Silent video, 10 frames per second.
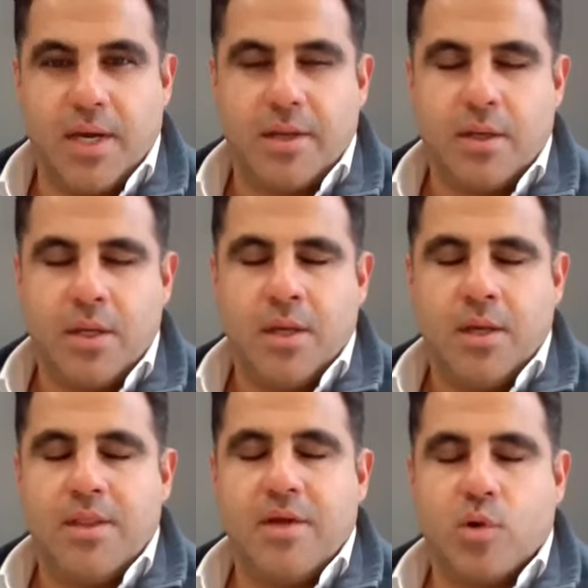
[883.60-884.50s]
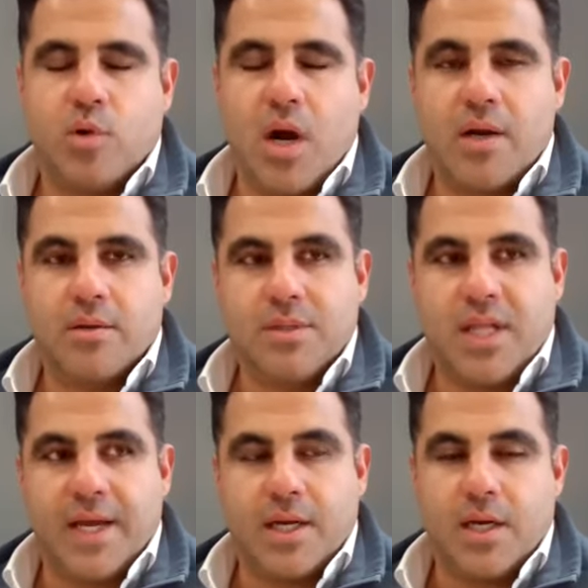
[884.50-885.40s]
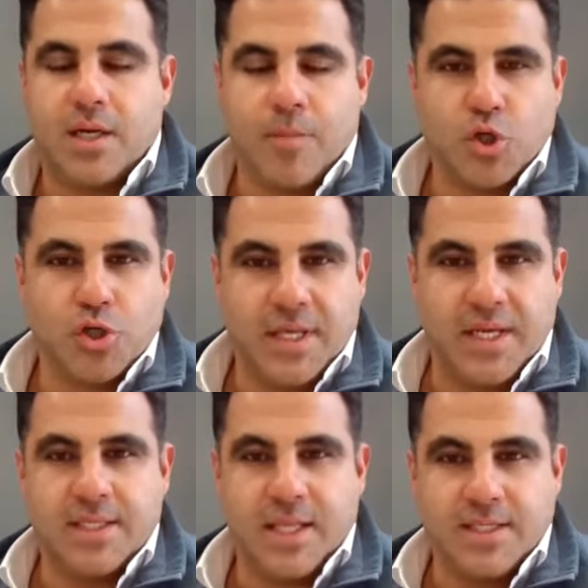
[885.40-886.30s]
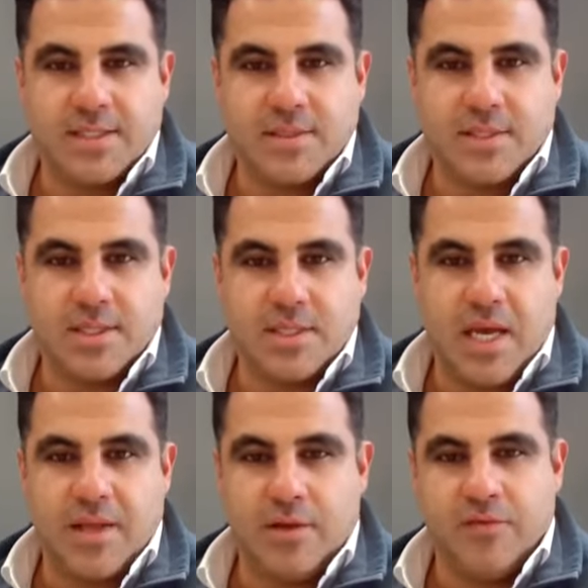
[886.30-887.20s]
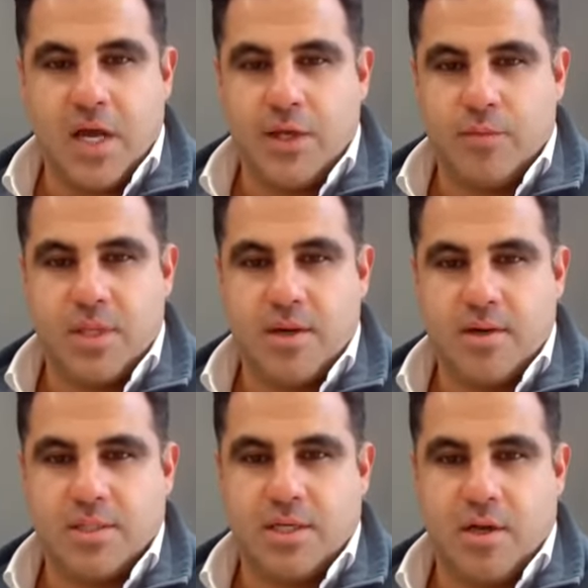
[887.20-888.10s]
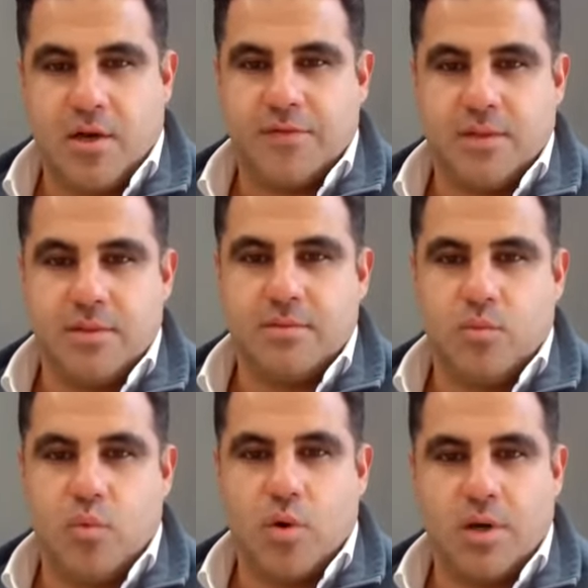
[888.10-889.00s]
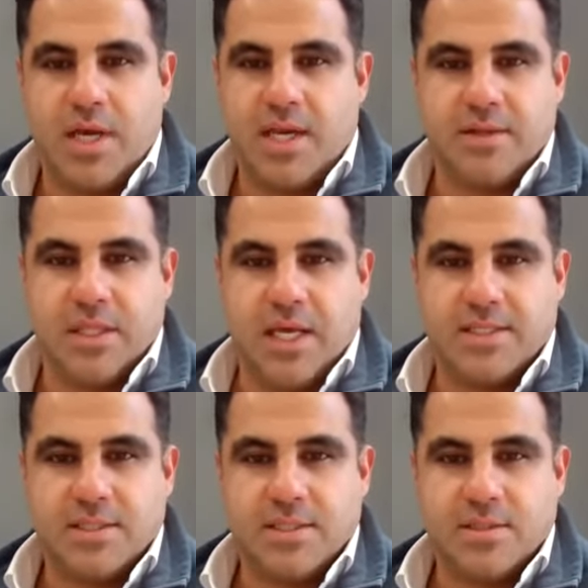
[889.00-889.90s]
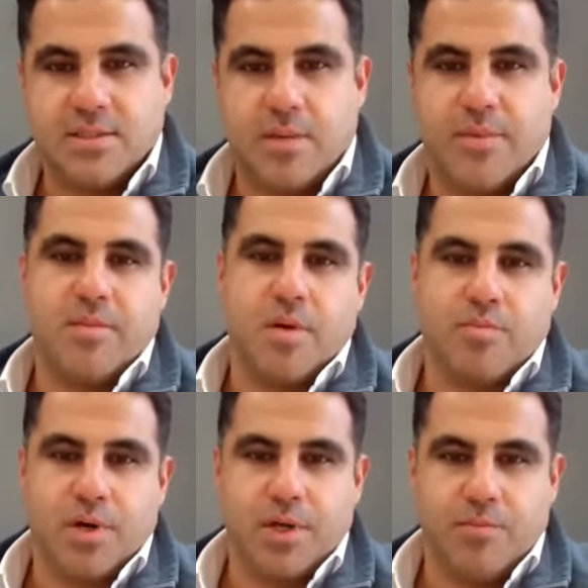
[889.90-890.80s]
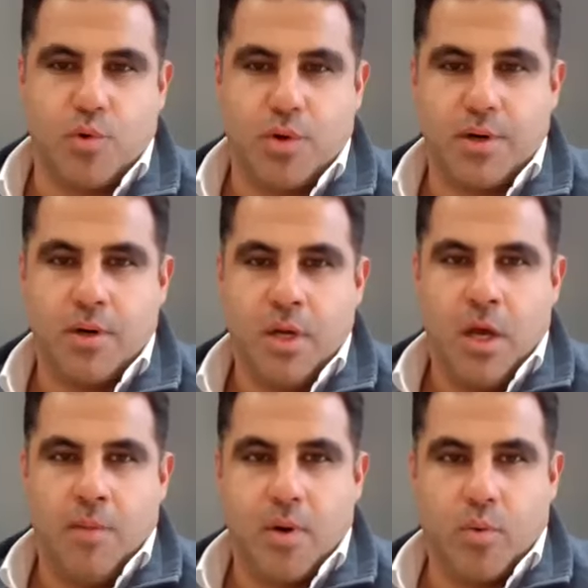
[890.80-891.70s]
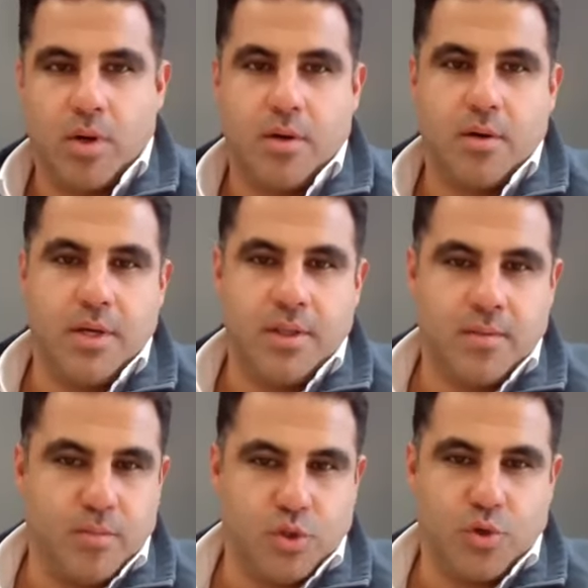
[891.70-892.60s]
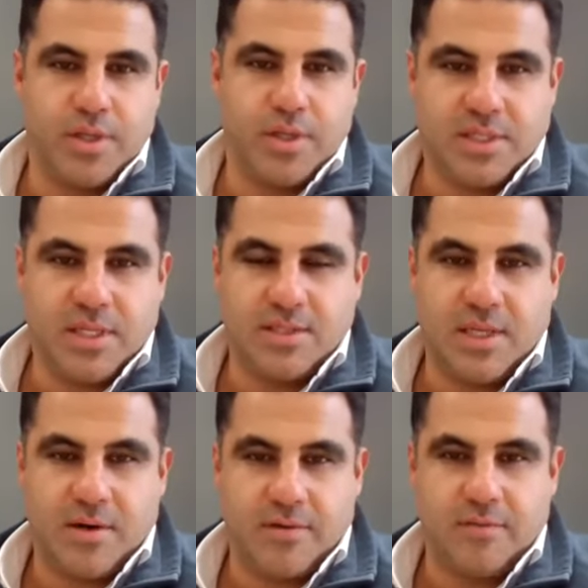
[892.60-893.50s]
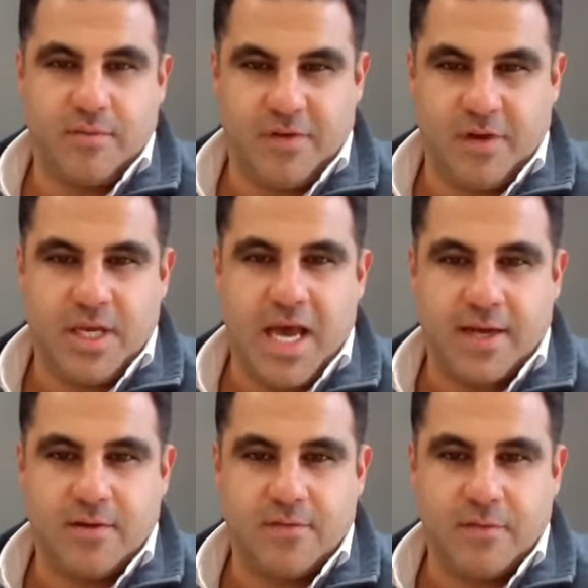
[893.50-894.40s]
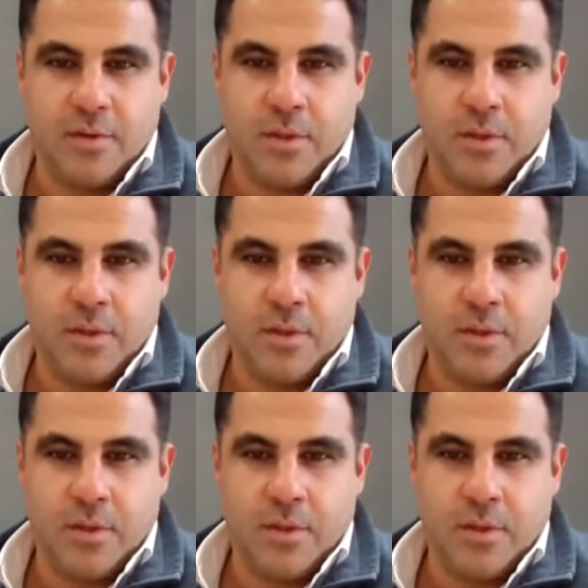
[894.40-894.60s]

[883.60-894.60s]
that they require like commercial lending licenses, and the volume there isn't enough to warrant getting the licenses. Some of them are brick and mortar, but we're in the majority of the states that are fairly active.